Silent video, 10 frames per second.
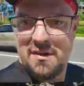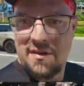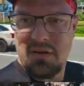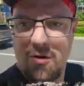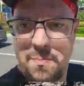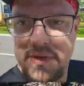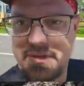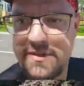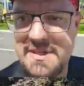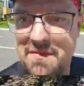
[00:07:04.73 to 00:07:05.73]
They're
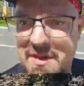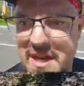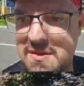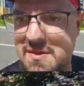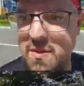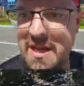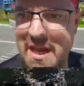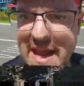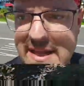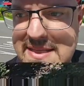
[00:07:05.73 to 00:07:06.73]
open 7 days a week,
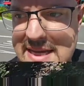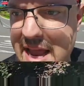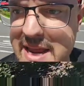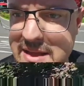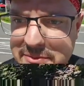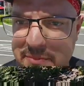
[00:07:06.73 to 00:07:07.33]
8 to 8.